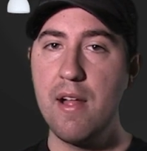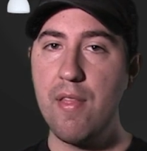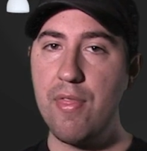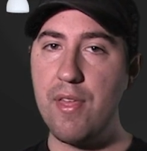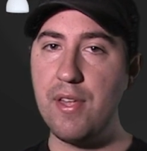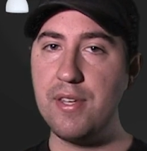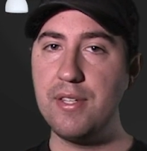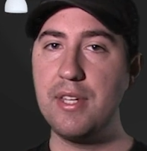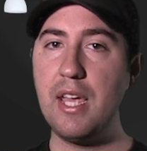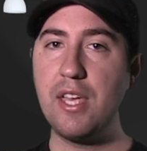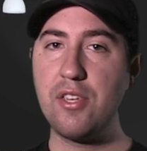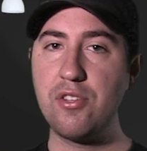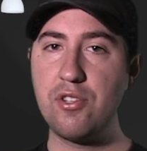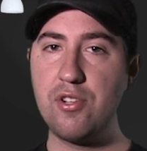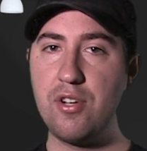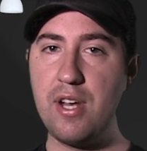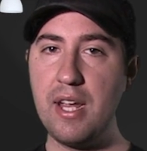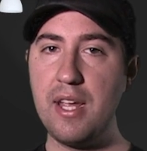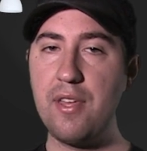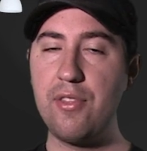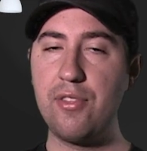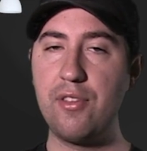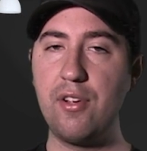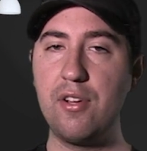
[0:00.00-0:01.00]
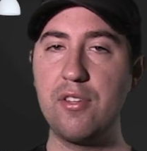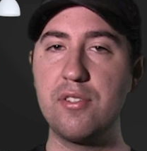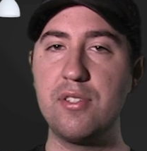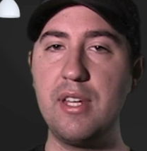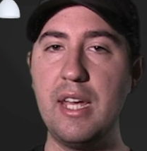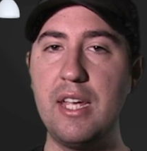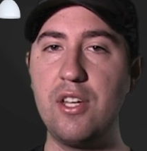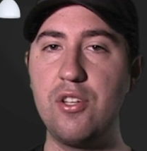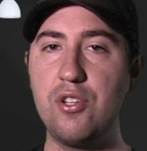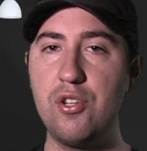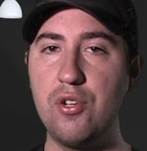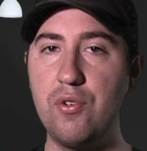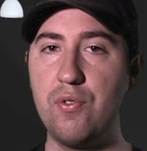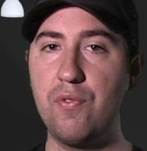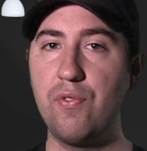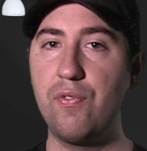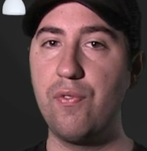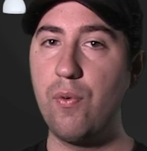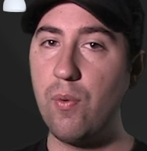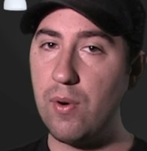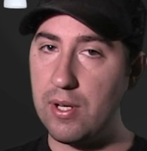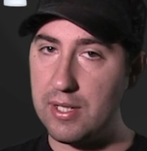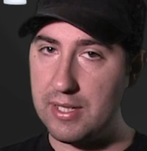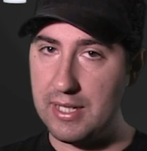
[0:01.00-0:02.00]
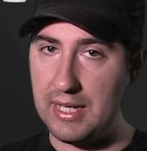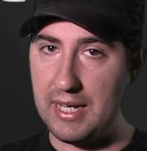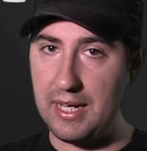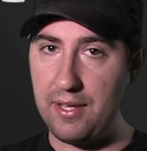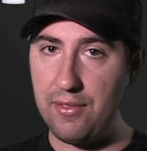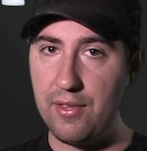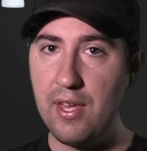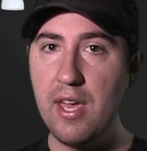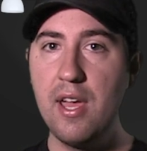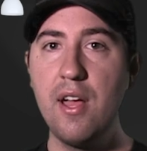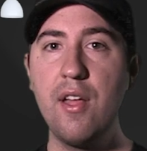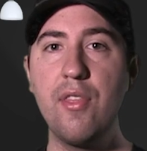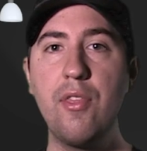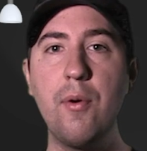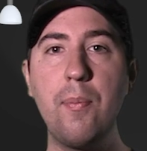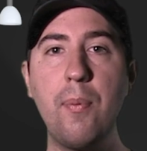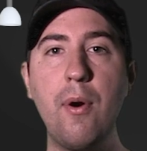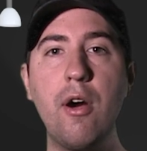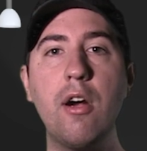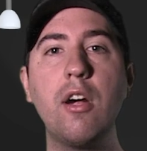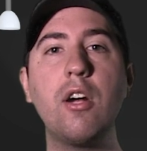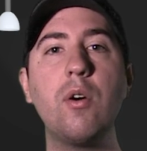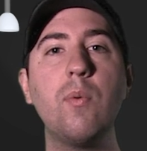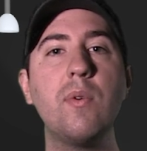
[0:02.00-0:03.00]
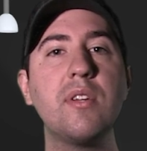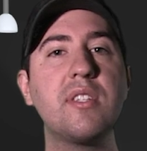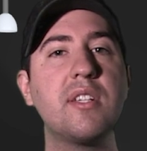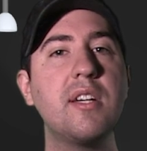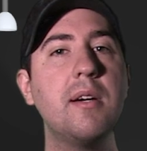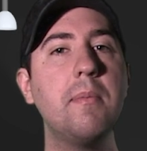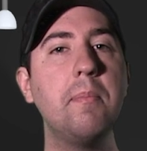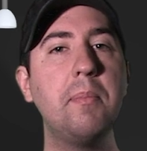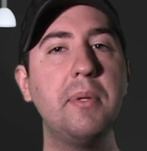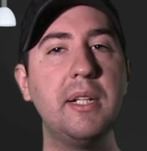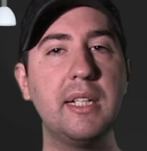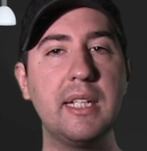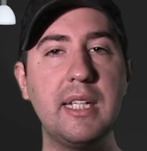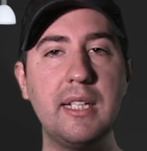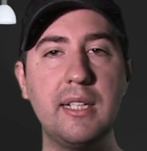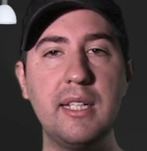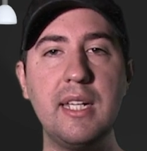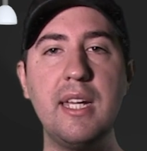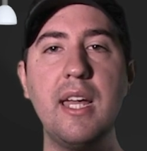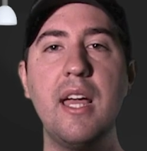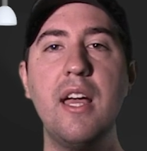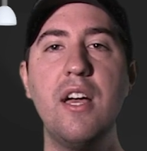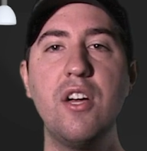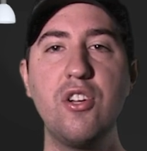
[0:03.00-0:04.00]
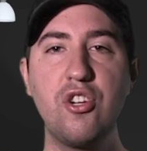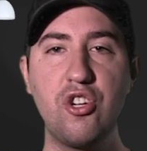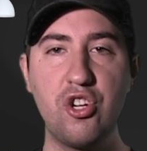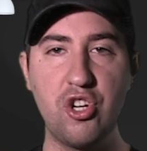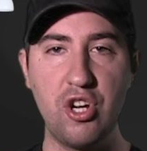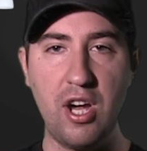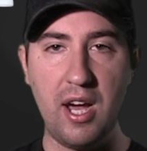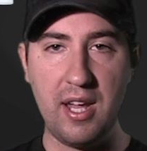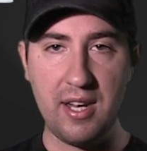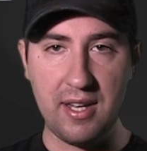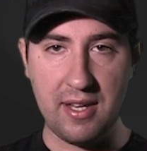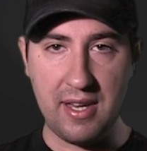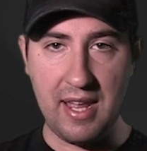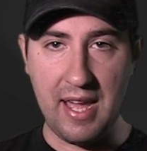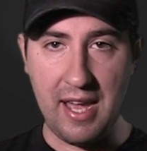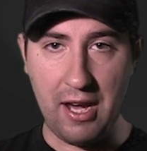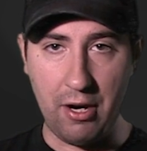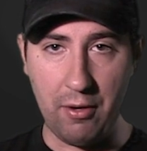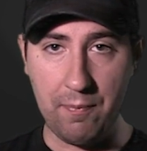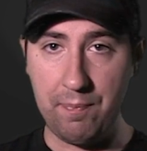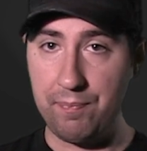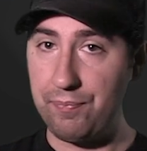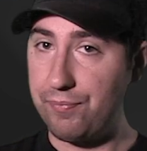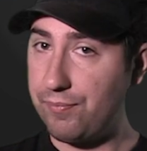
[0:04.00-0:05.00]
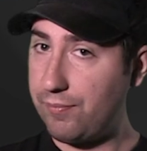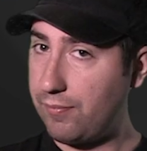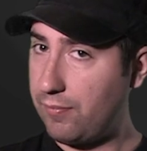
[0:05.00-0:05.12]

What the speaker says: Then yesterday, Thursday, June 14th, the park was completely shut down.